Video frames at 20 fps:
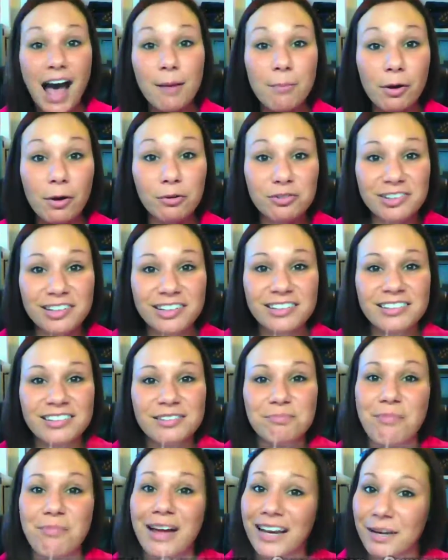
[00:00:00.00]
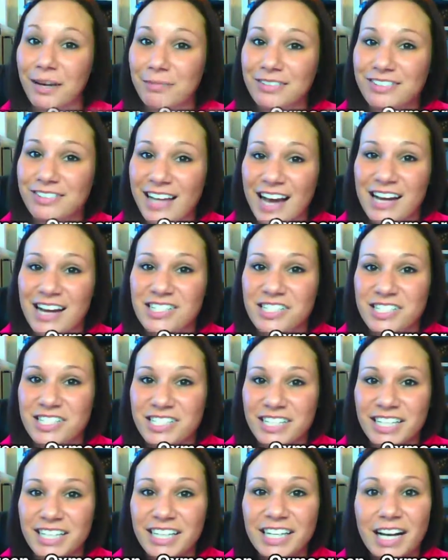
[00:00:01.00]
Moses. My name is
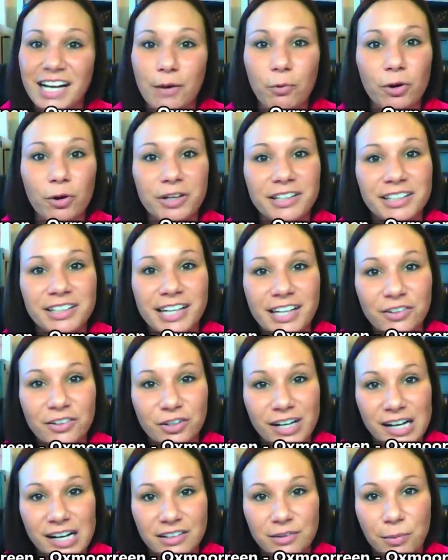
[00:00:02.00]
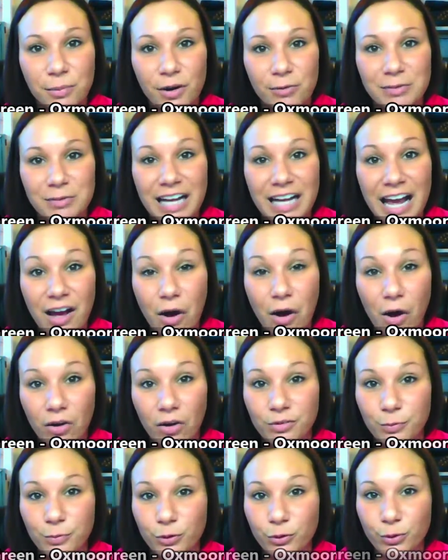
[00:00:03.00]
Ashley and I work in the internet department at
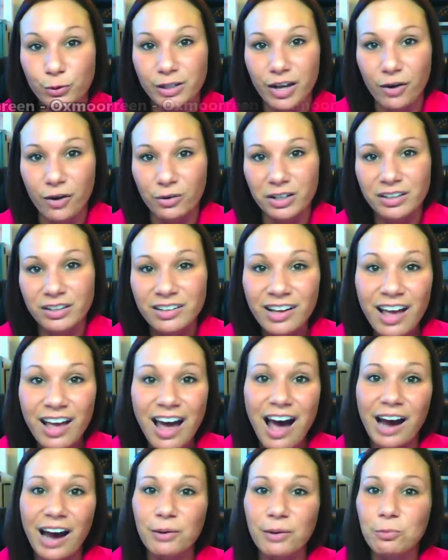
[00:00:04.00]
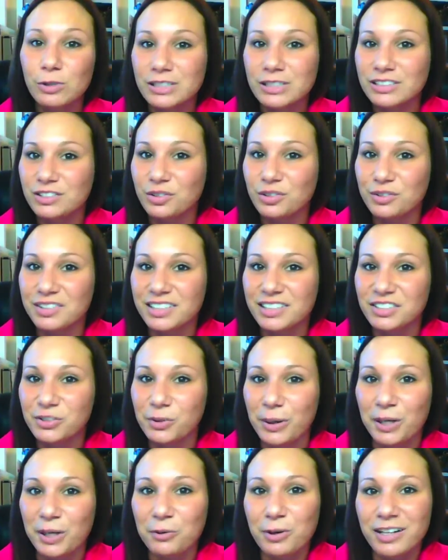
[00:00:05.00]
Oxmoor Toyota. I wanted to send
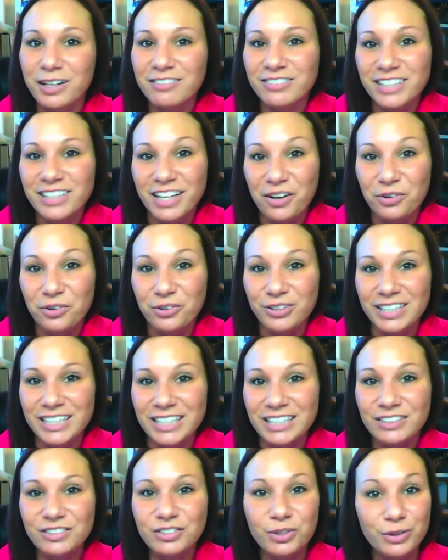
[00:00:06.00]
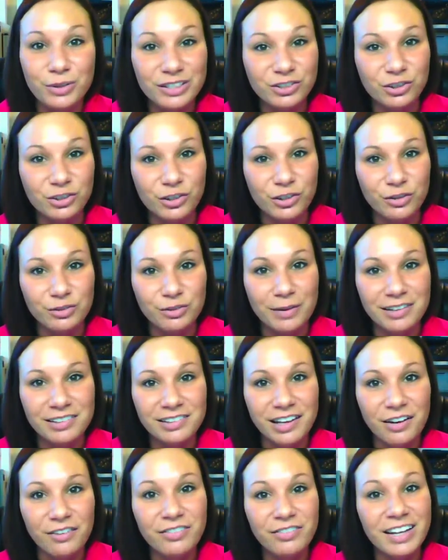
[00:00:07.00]
you a quick video greeting to introduce
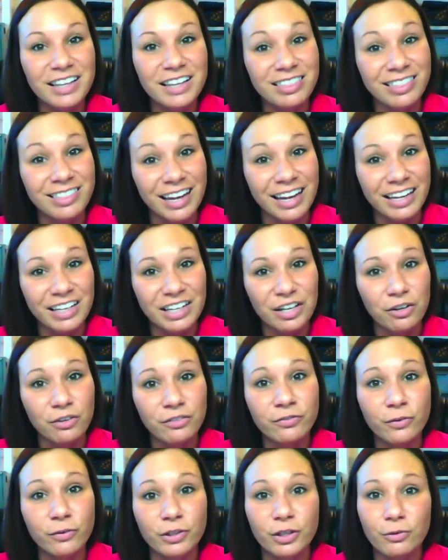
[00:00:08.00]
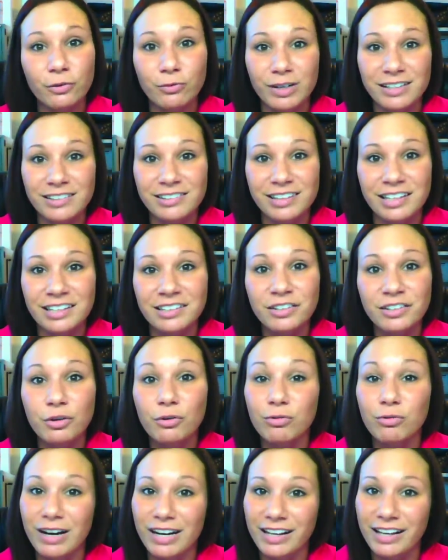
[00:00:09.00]
myself and thank you for your recent
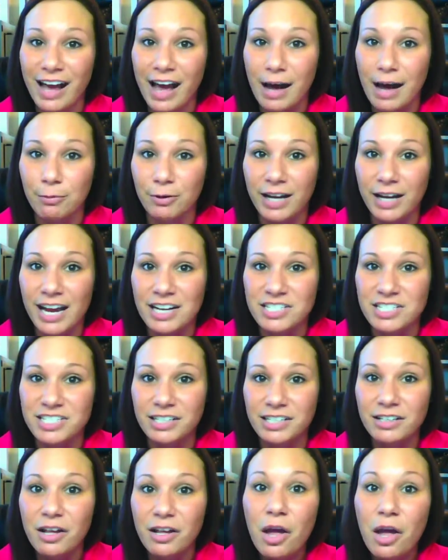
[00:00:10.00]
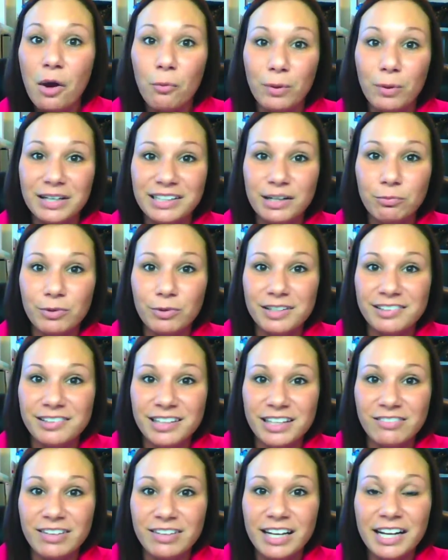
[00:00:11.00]
credit application. We did
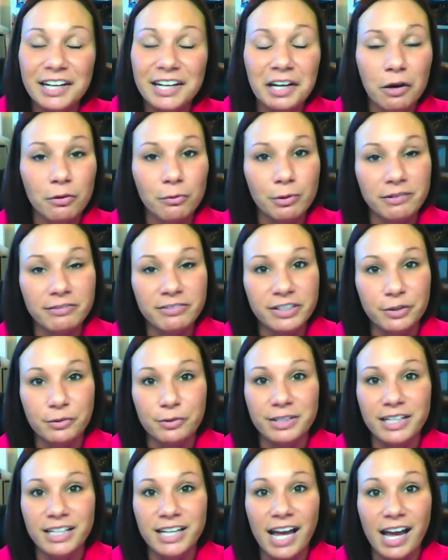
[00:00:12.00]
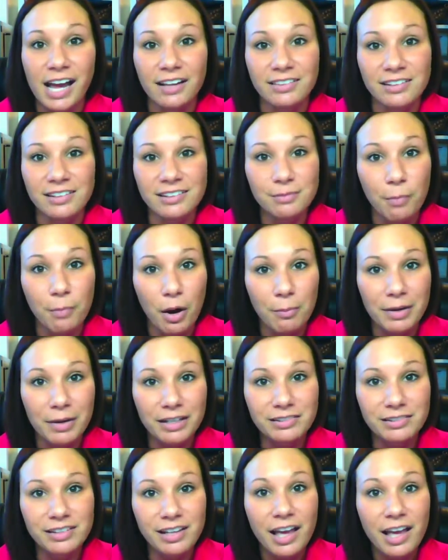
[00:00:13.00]
receive it and are reviewing it at this
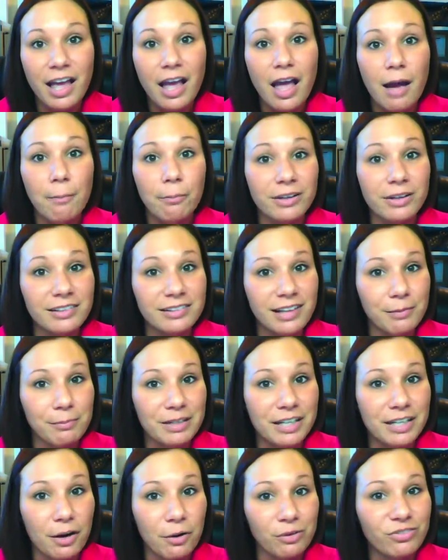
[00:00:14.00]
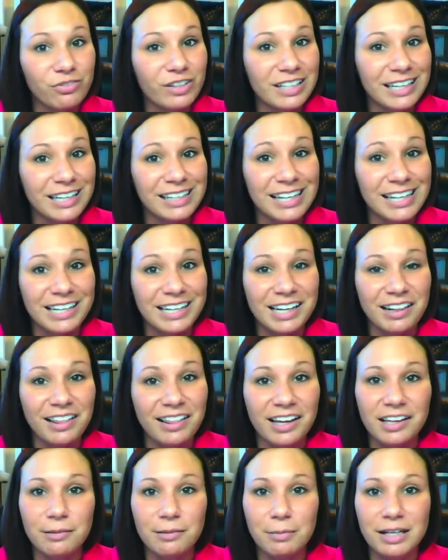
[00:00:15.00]
moment. Please let me know if you need
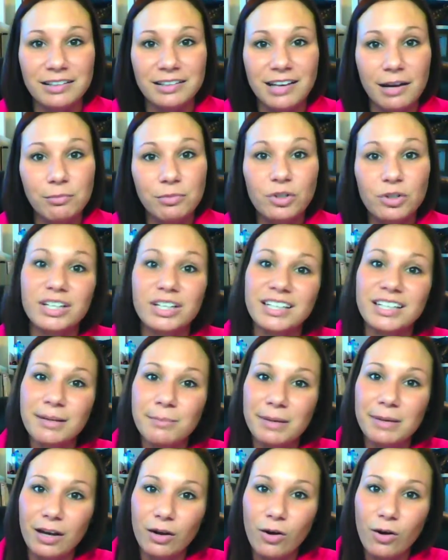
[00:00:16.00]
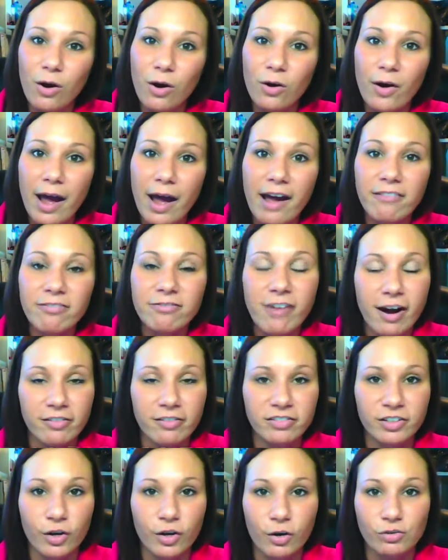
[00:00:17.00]
anything in the meantime. You can give me a call at
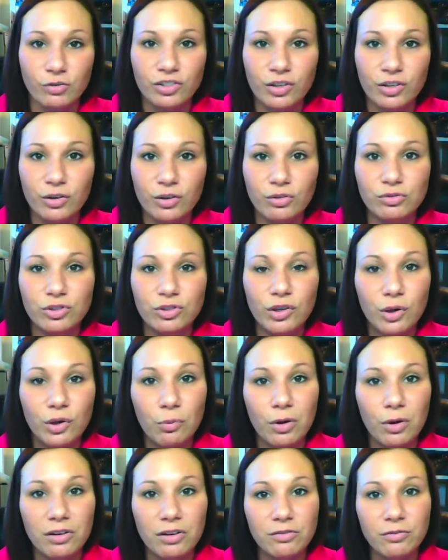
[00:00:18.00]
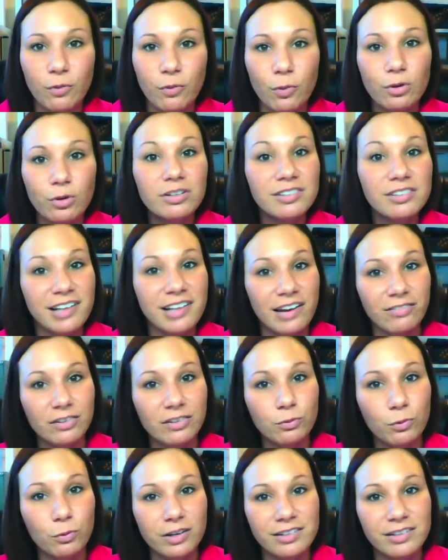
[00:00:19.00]

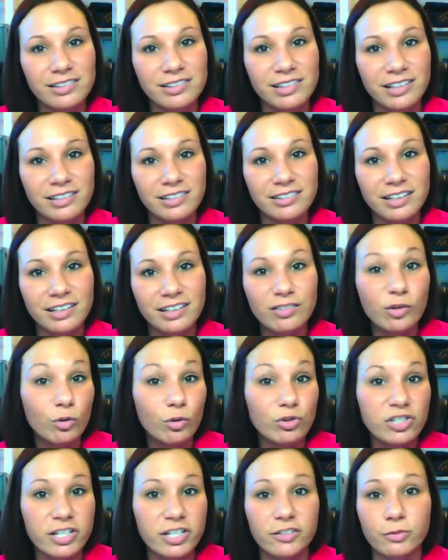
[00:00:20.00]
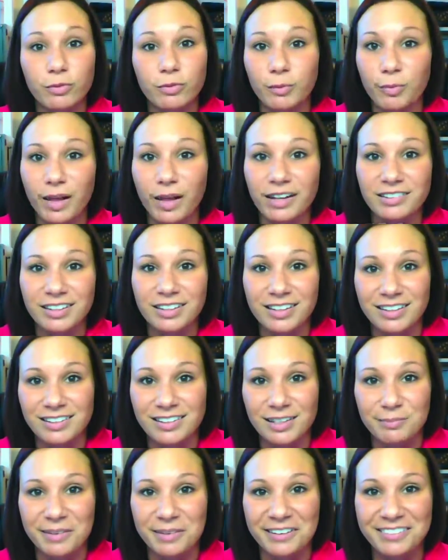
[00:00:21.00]
502-214-7166 or just reply to this
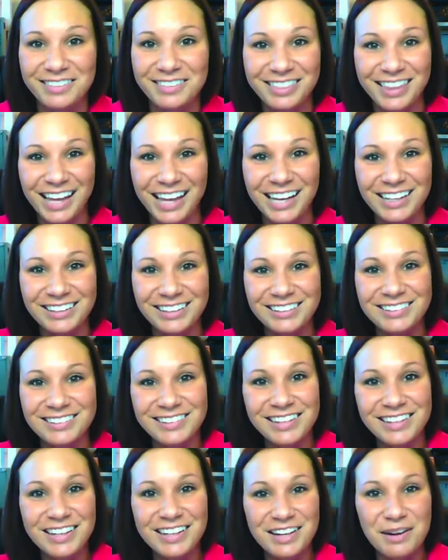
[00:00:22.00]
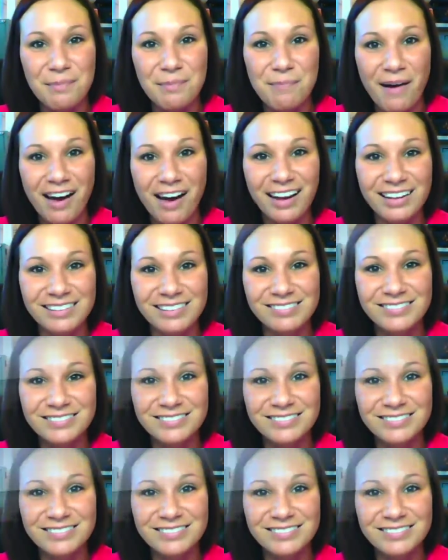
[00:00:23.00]
email. Thanks. Bye.